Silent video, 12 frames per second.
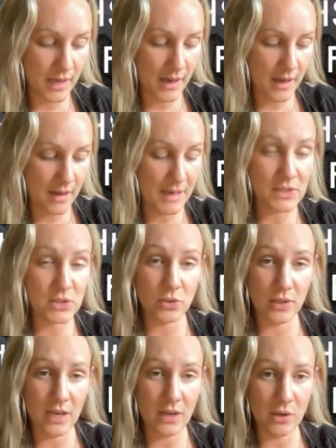I don't
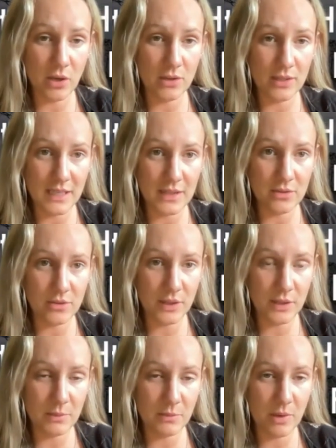know how long either of you
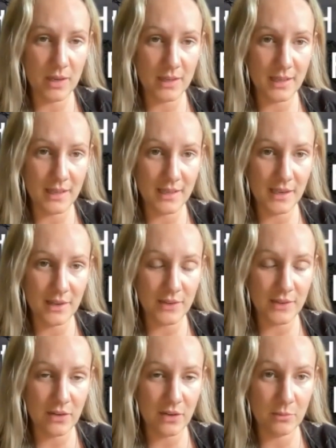have been working in
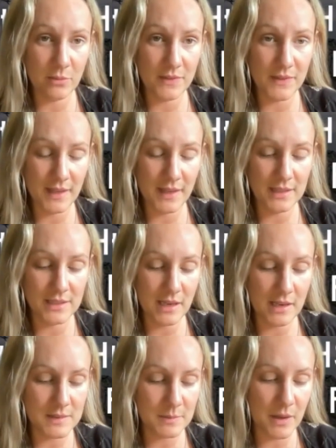healthcare and with the
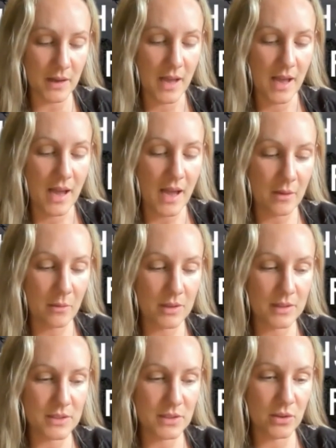NHS, but I wanted
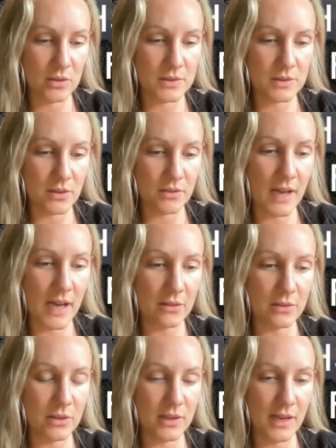to know sort of how
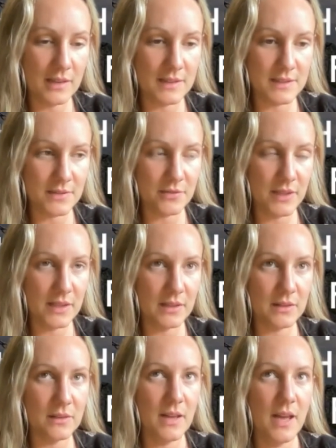you guys
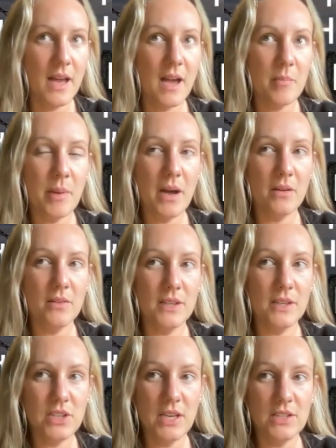feel about the
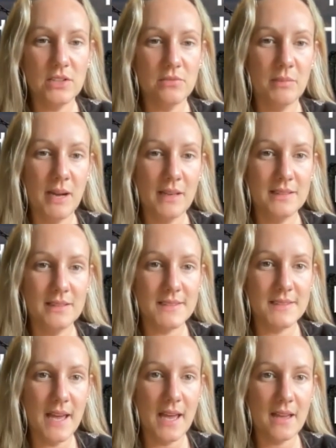change of
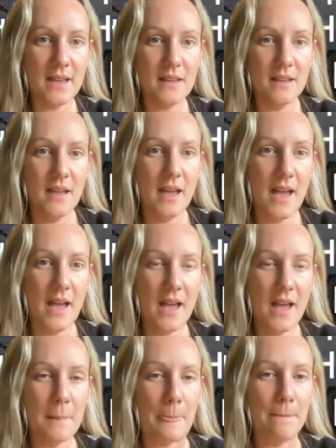mindset,
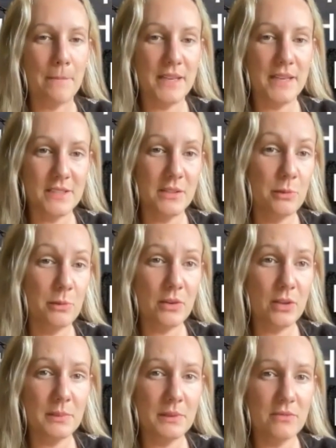because we've
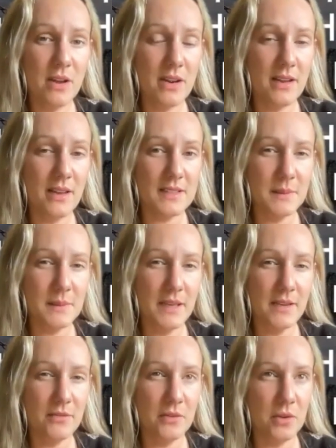only been running
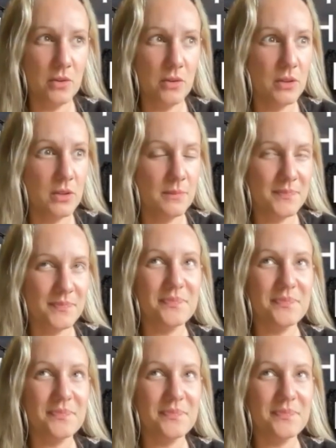SP for